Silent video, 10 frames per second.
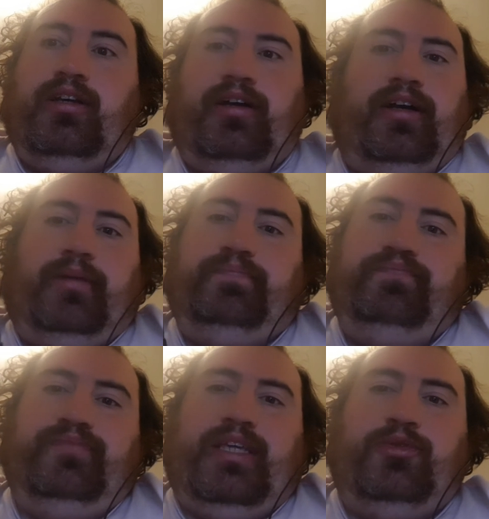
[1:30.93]
Uh,
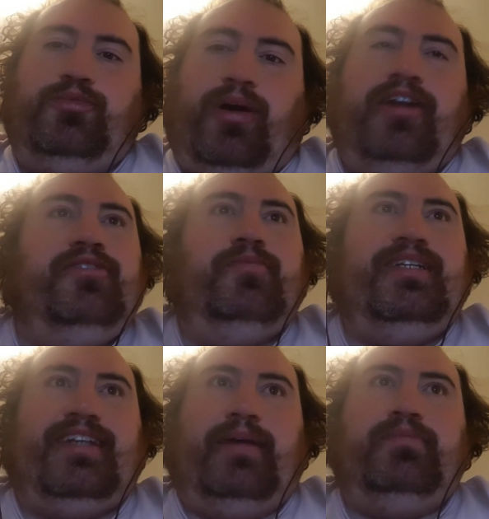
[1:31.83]
he was brought in to
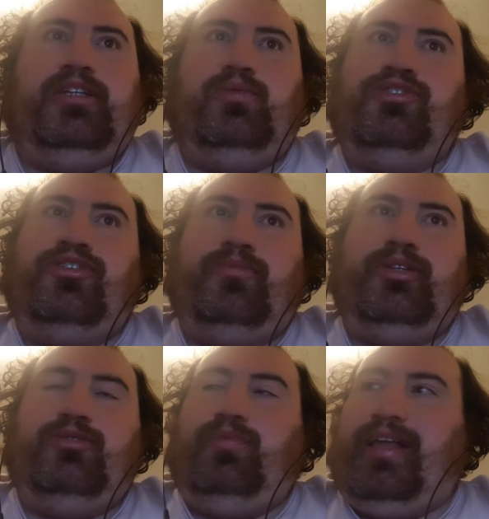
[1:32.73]
be depth. He wasn't going to
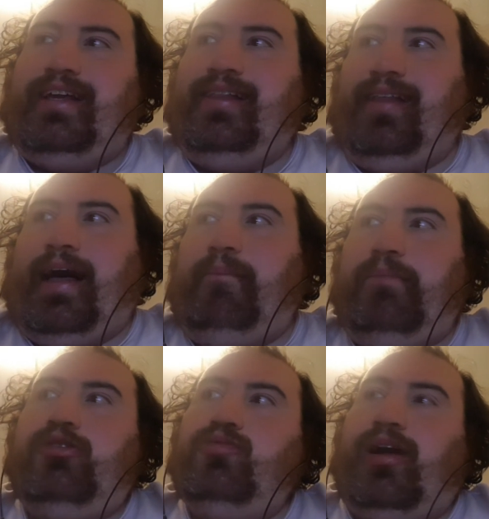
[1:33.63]
be playing a lot,
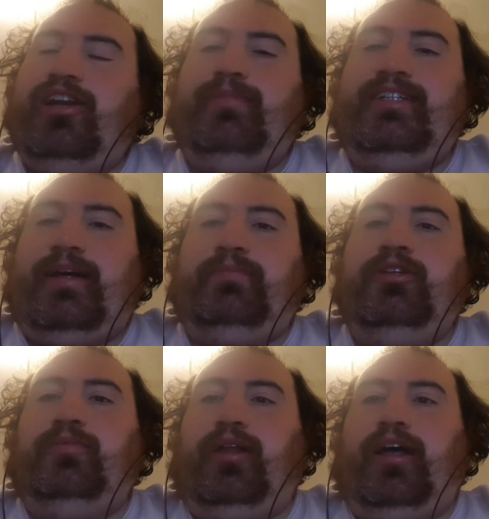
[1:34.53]
but he was brought in to be depth
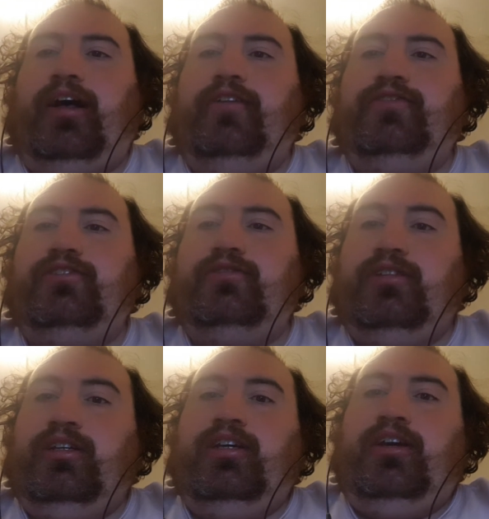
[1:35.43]
in the playoffs, and
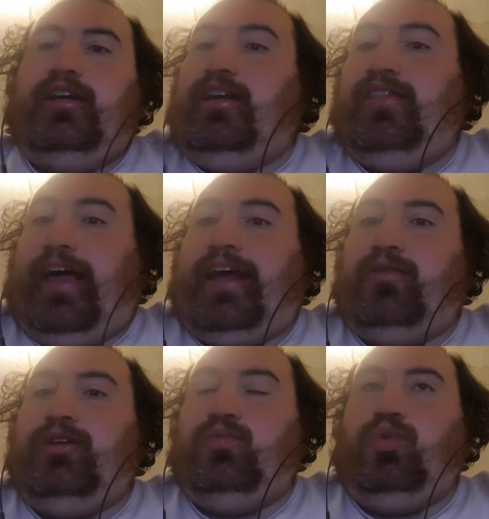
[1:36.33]
in that
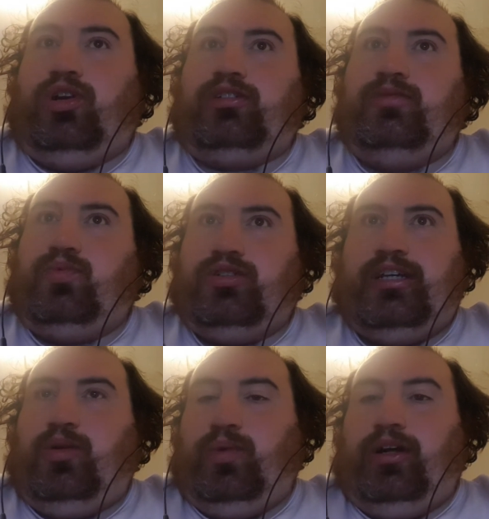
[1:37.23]
it, it, worked. It worked
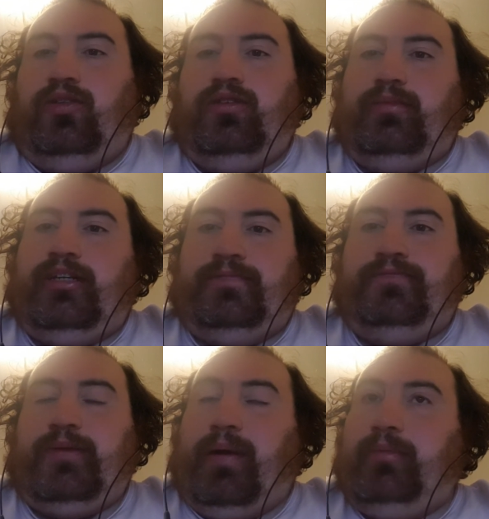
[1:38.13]
out well. I mean,
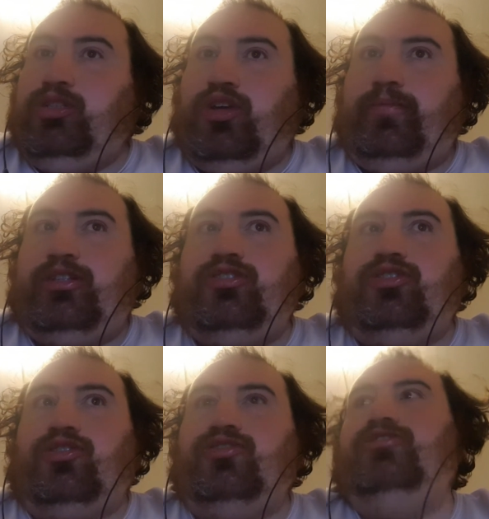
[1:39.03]
they probably showed a bunch of
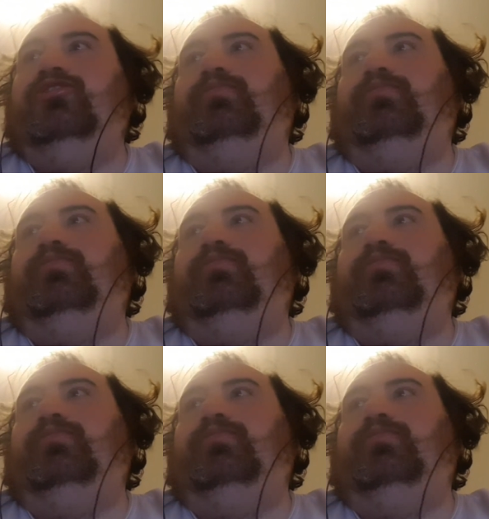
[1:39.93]
jerseys. They